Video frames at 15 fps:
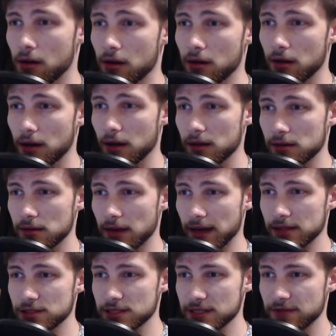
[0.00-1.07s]
And I
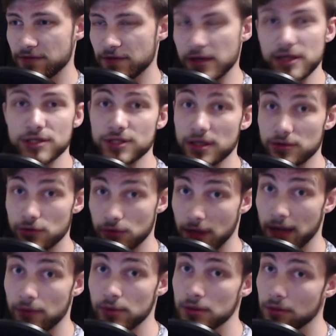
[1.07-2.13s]
just finished it
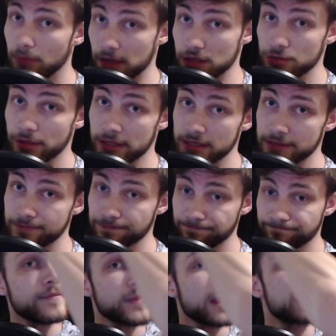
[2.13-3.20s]
today with the bench press.
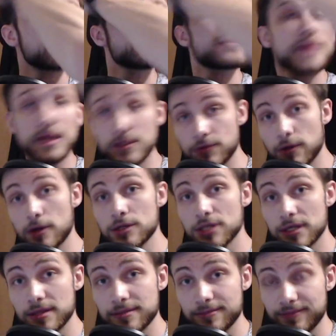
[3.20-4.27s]
Thanks for
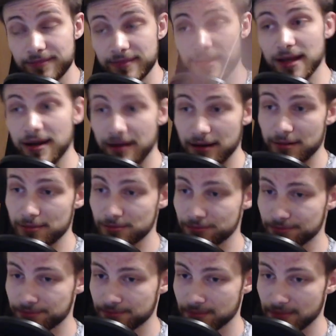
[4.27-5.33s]
watching.
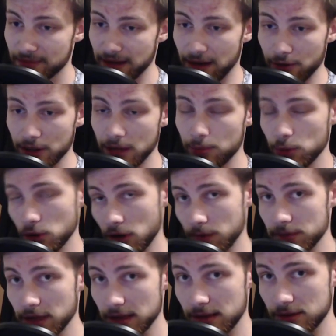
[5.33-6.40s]
I'll keep you
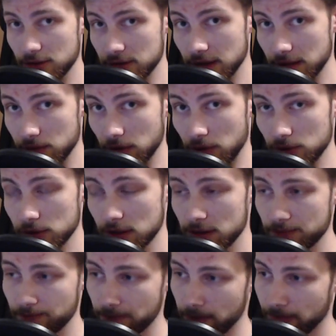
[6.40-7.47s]
updated on that note.
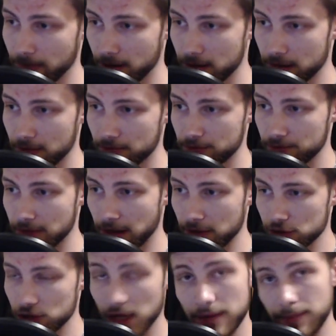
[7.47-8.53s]
I'll
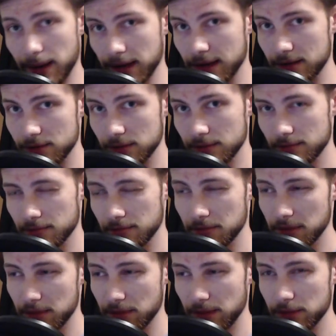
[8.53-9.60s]
check back in
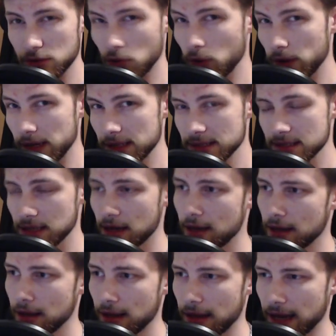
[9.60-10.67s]
maybe 2 weeks.
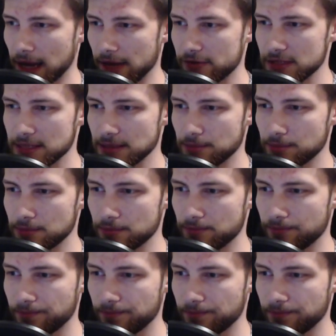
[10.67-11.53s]
I have some